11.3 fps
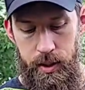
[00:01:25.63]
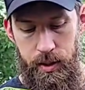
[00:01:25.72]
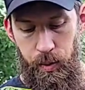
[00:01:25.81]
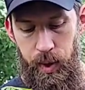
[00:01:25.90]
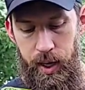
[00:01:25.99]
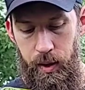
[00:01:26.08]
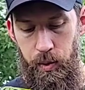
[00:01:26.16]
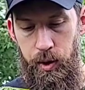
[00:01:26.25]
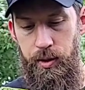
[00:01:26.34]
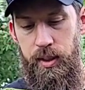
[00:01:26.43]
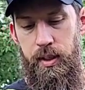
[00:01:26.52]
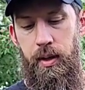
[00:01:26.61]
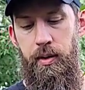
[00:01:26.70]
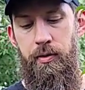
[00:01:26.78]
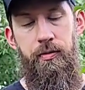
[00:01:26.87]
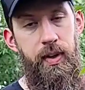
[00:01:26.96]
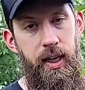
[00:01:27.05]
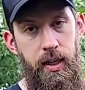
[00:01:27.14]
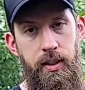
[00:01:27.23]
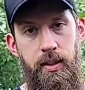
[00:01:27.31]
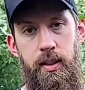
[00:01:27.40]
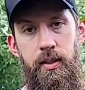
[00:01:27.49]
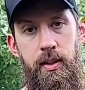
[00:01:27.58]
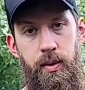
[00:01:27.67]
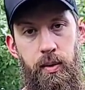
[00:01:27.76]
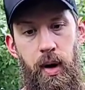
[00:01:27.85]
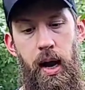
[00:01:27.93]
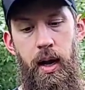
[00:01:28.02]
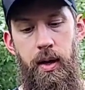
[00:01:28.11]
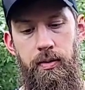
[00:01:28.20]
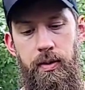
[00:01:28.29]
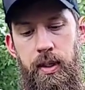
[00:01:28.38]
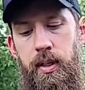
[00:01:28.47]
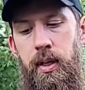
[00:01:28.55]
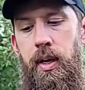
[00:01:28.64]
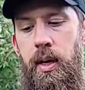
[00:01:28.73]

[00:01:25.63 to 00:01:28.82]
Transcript: is the regular rootstock feeds the graft,